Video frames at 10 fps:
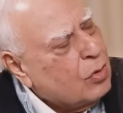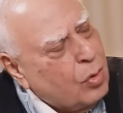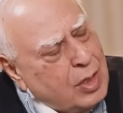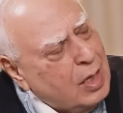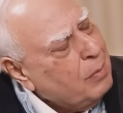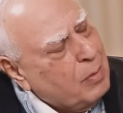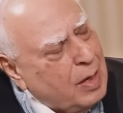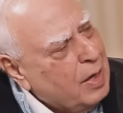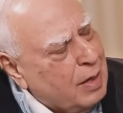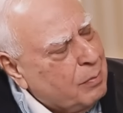So the
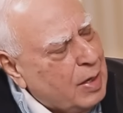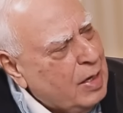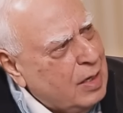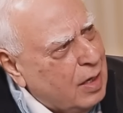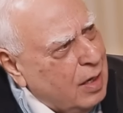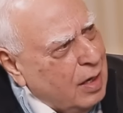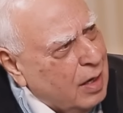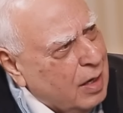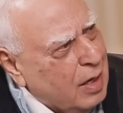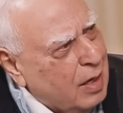ED,
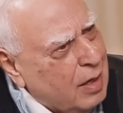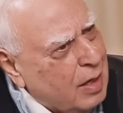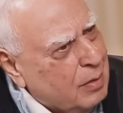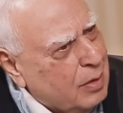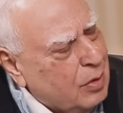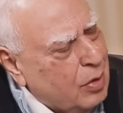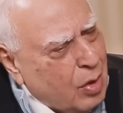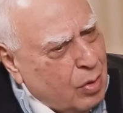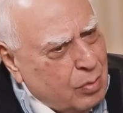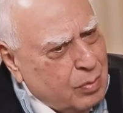you
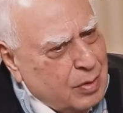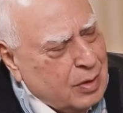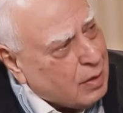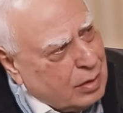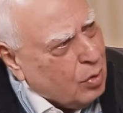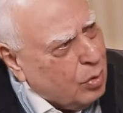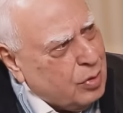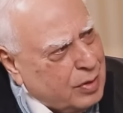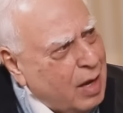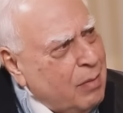know, doesn't go
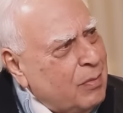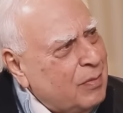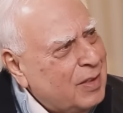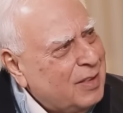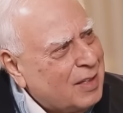to them. It